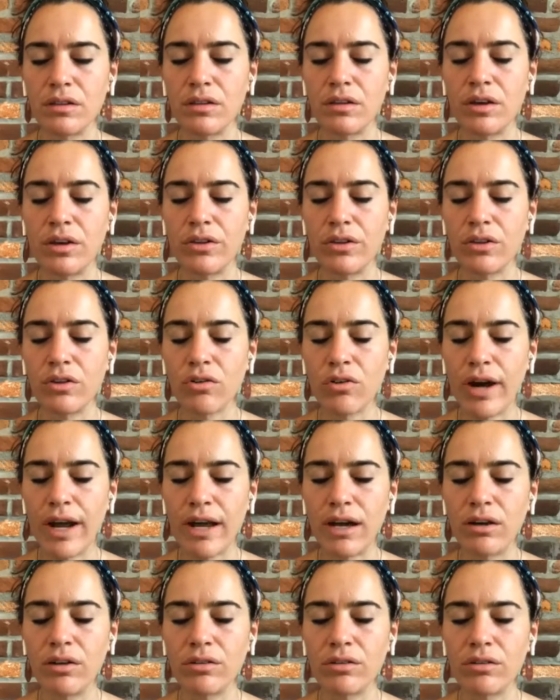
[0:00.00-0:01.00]
on the
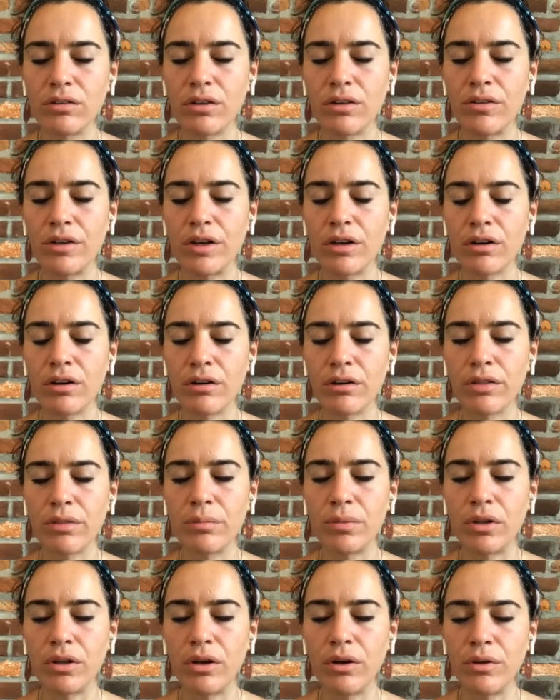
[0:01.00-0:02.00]
ground, on the earth
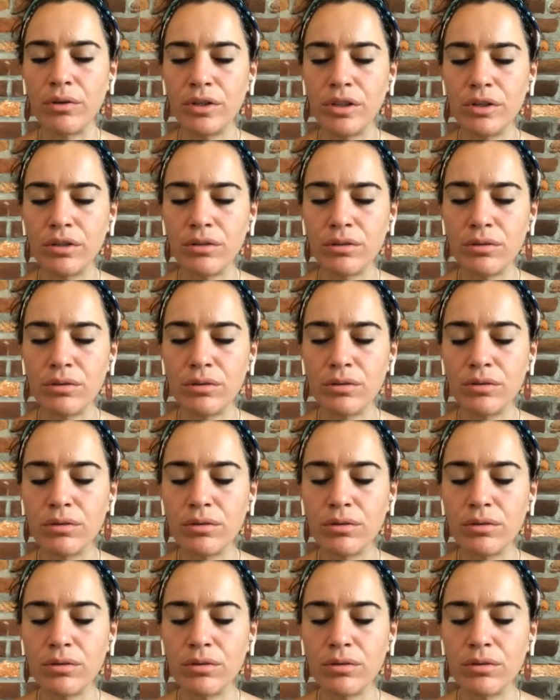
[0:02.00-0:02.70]
below you.